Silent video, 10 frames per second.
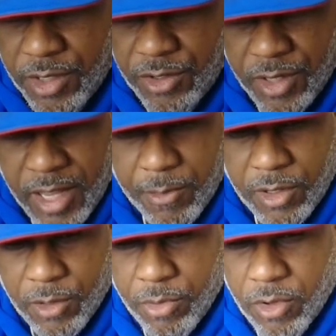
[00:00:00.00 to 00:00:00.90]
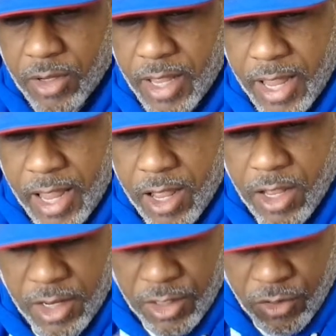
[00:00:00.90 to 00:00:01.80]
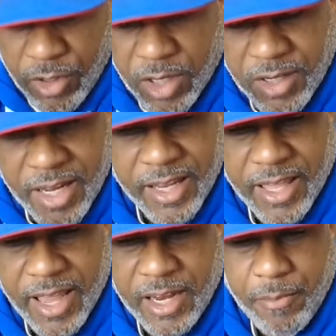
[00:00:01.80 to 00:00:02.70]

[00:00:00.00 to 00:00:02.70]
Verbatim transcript: your name in the book. You get a dedicated